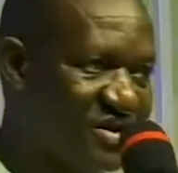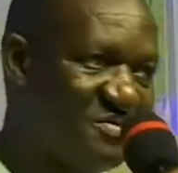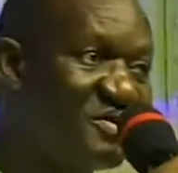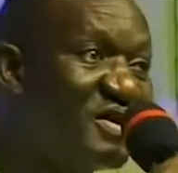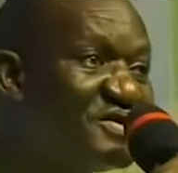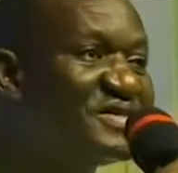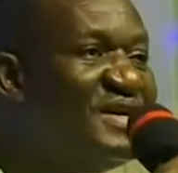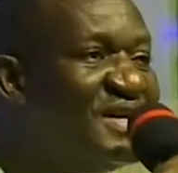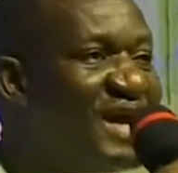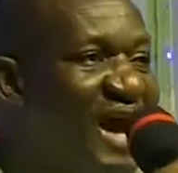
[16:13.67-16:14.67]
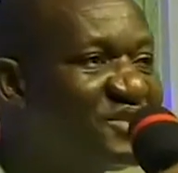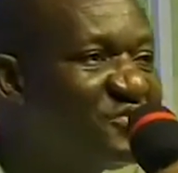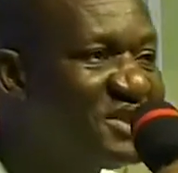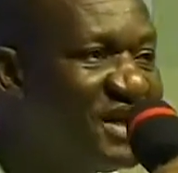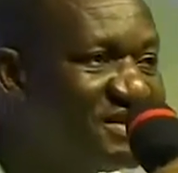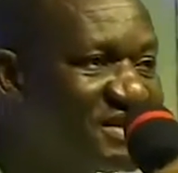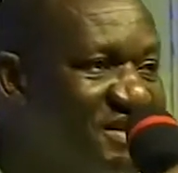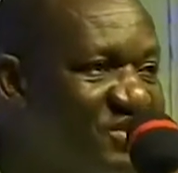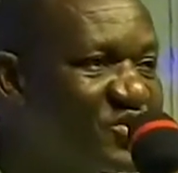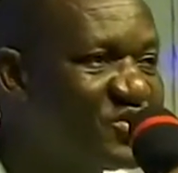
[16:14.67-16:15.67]
Because, as we shall see
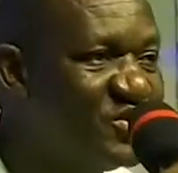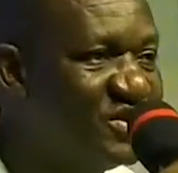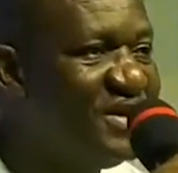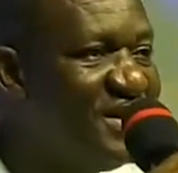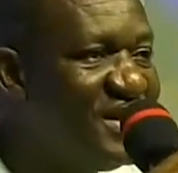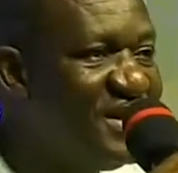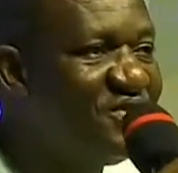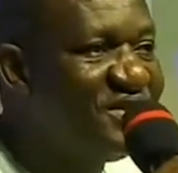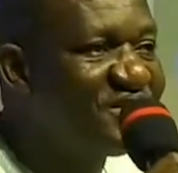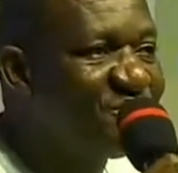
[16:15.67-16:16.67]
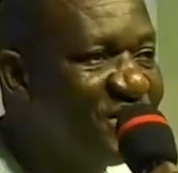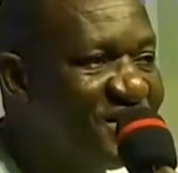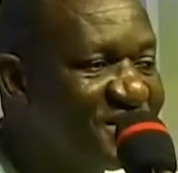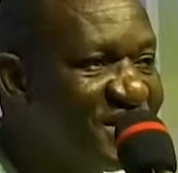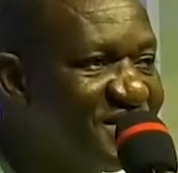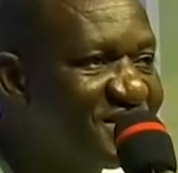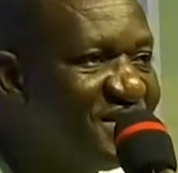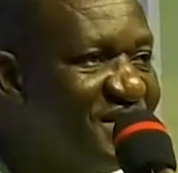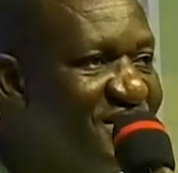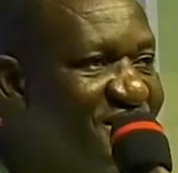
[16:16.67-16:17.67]
soon, even his presence
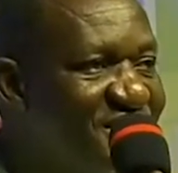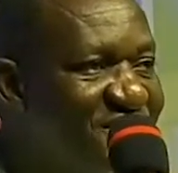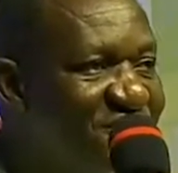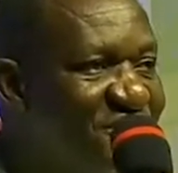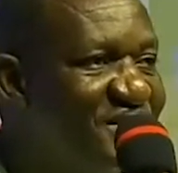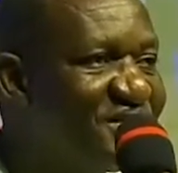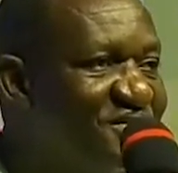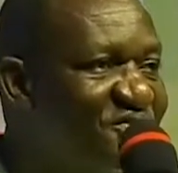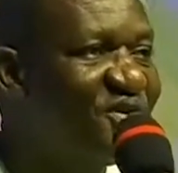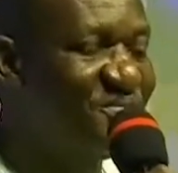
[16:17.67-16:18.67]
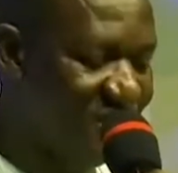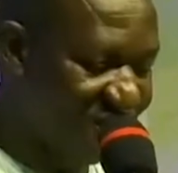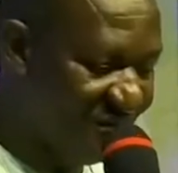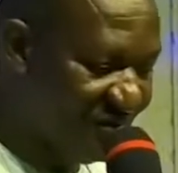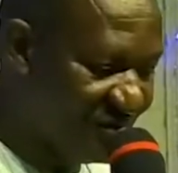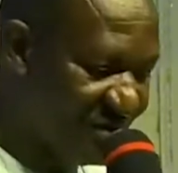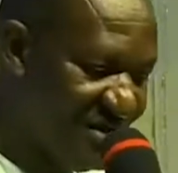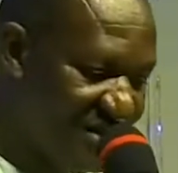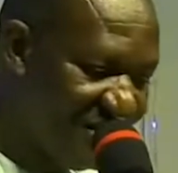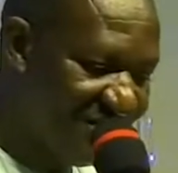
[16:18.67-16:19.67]
is different from his glory.
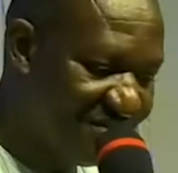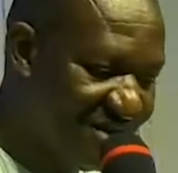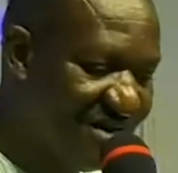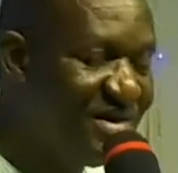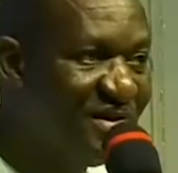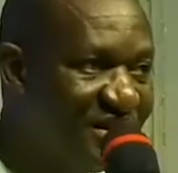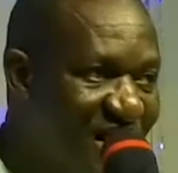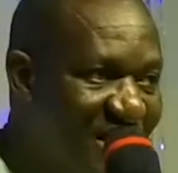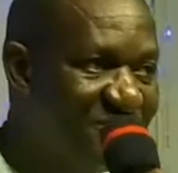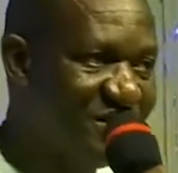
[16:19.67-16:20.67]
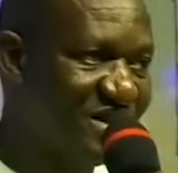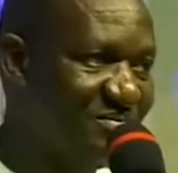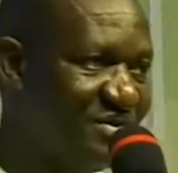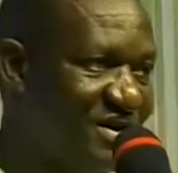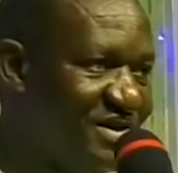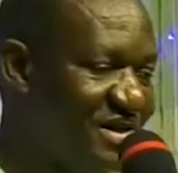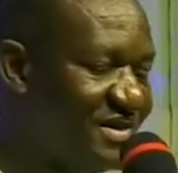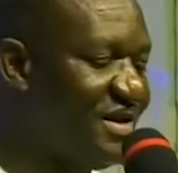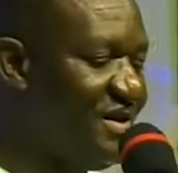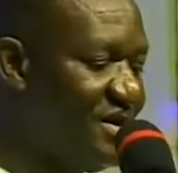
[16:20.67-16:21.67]
The three can be separated.
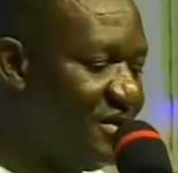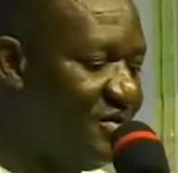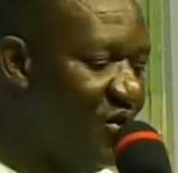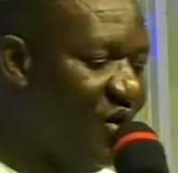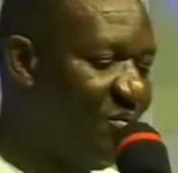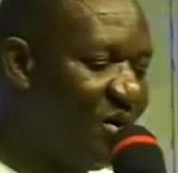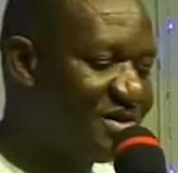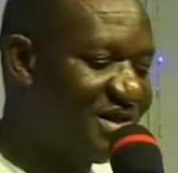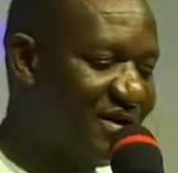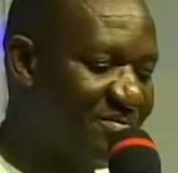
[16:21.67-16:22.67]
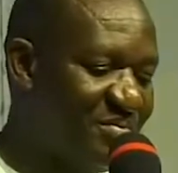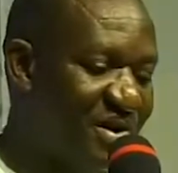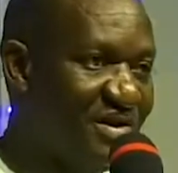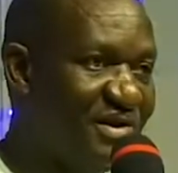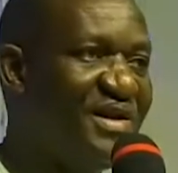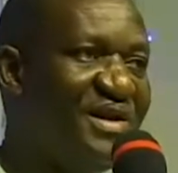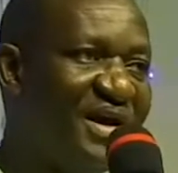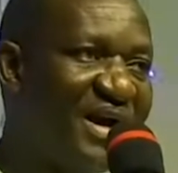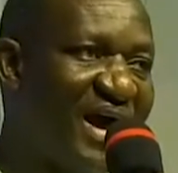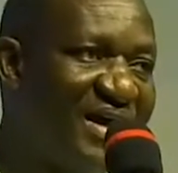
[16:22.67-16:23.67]
No mortal being
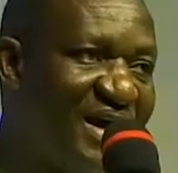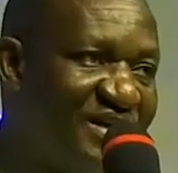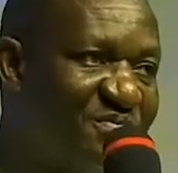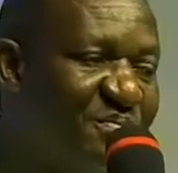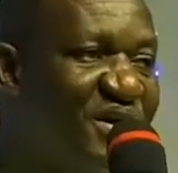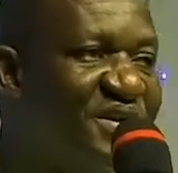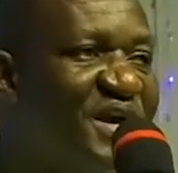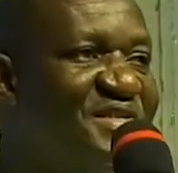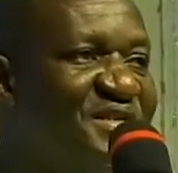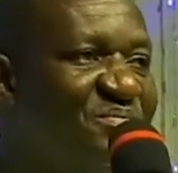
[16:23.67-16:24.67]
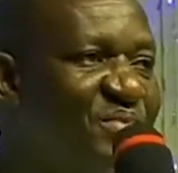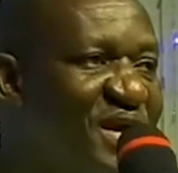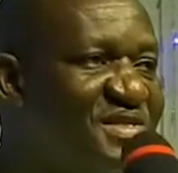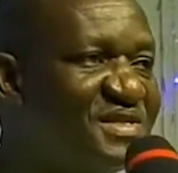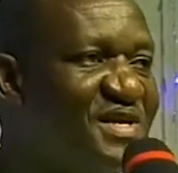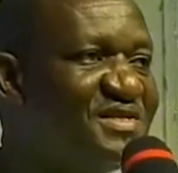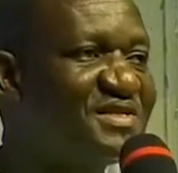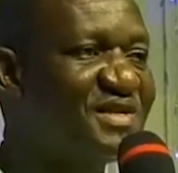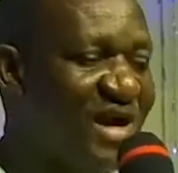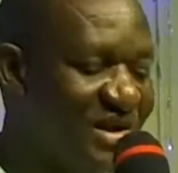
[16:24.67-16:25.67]
can experience the
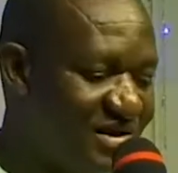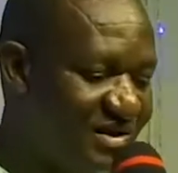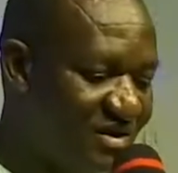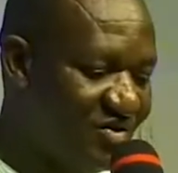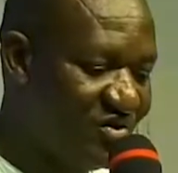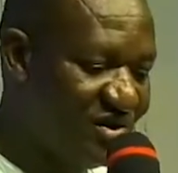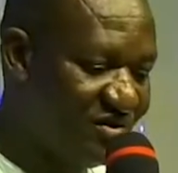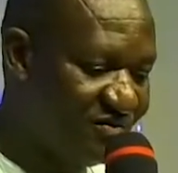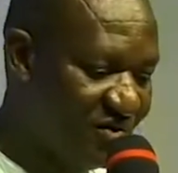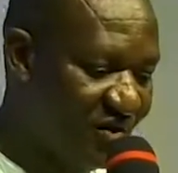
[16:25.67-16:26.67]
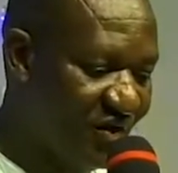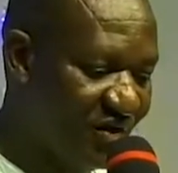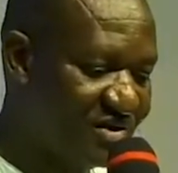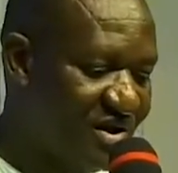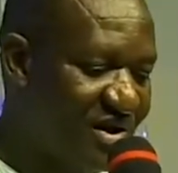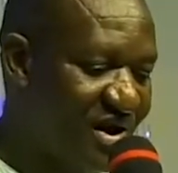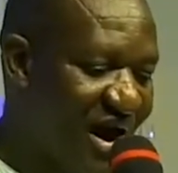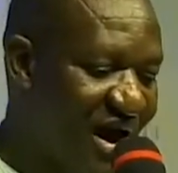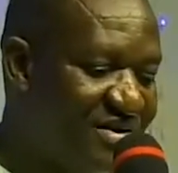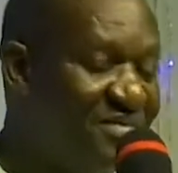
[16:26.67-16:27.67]
presence and the glory of God
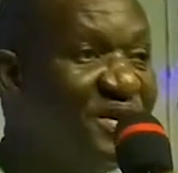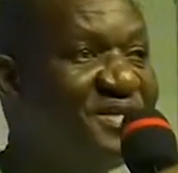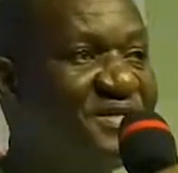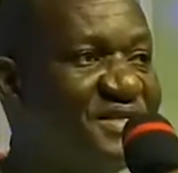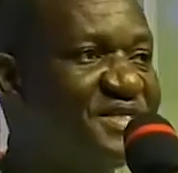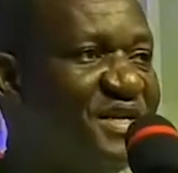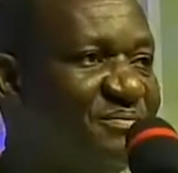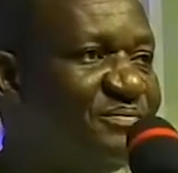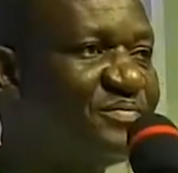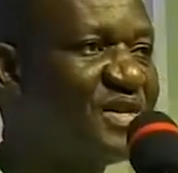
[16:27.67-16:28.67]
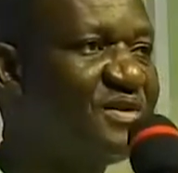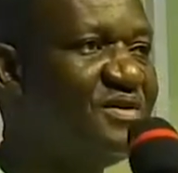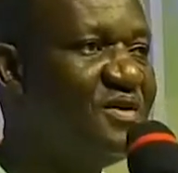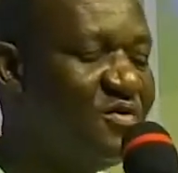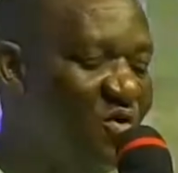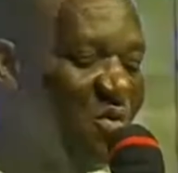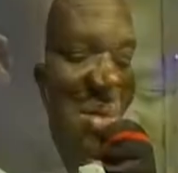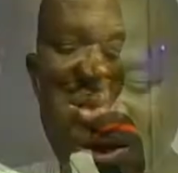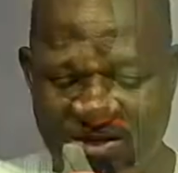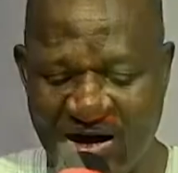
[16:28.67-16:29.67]
and remain the same, no
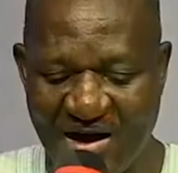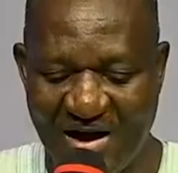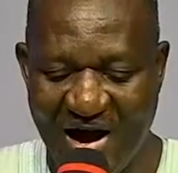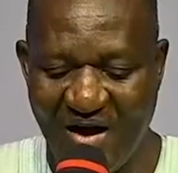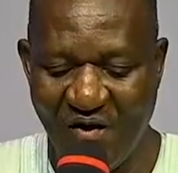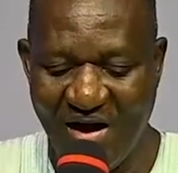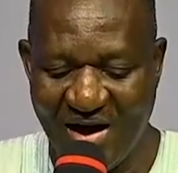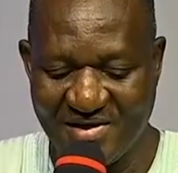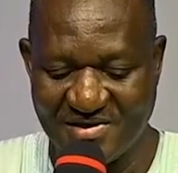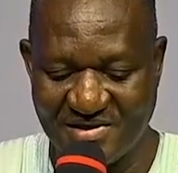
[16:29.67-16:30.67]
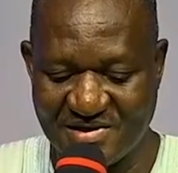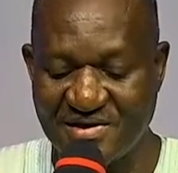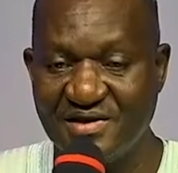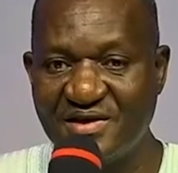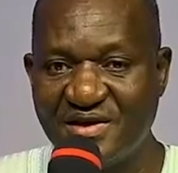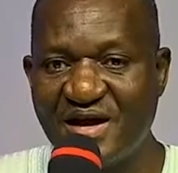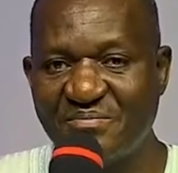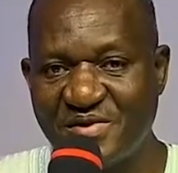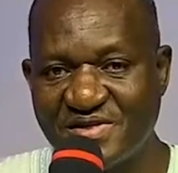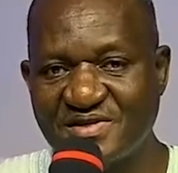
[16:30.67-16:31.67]
matter how hardened
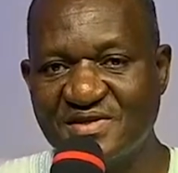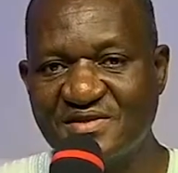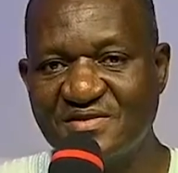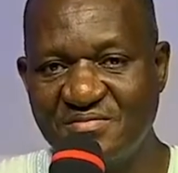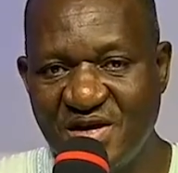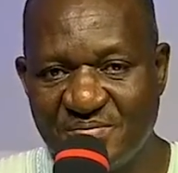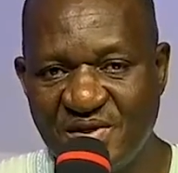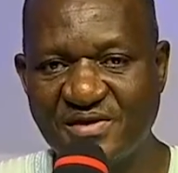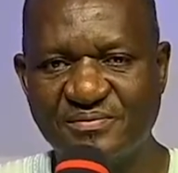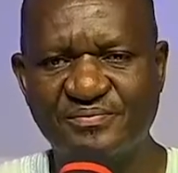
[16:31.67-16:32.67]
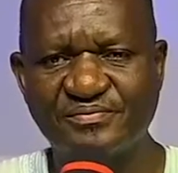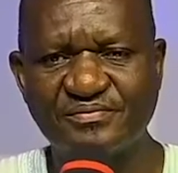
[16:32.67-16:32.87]
that person may be.